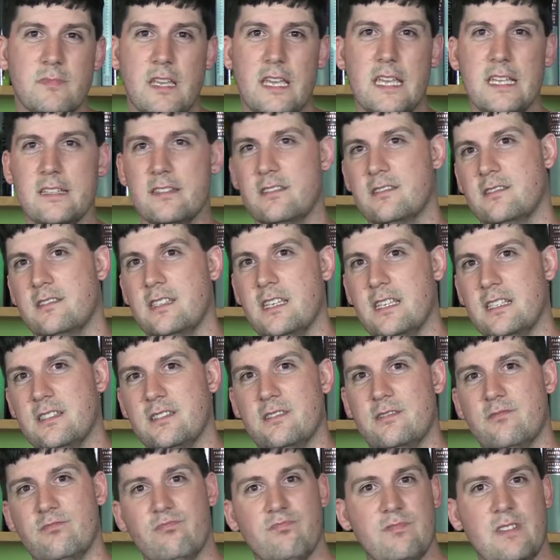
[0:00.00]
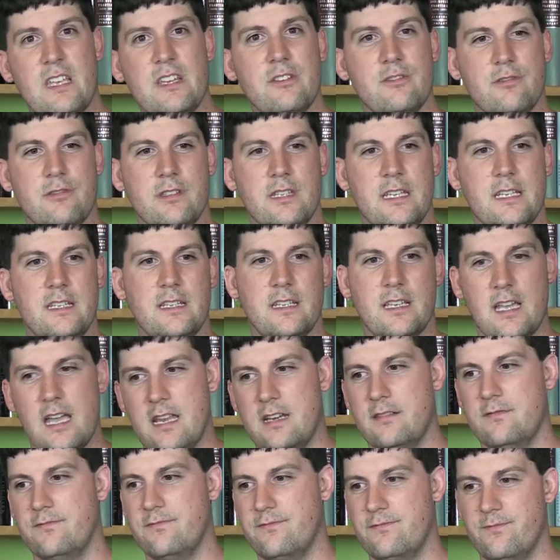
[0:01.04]
It's interesting to
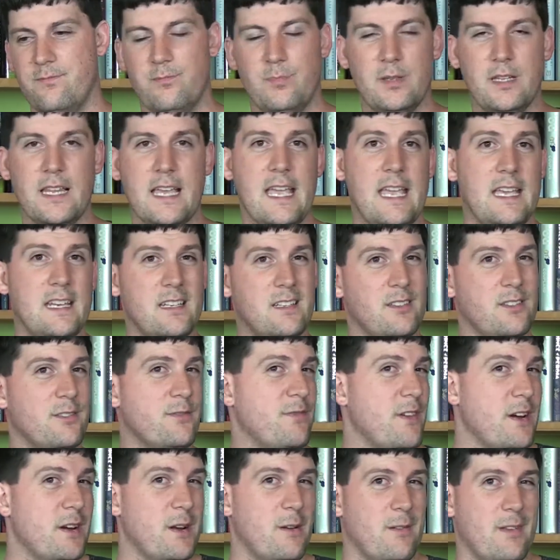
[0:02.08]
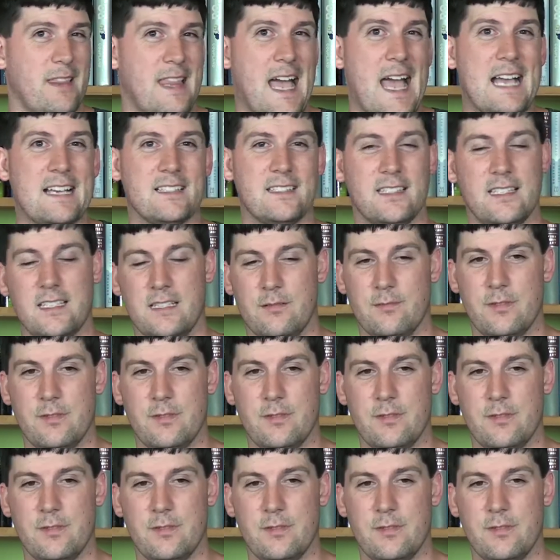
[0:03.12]
kind of play, and it's very relaxing.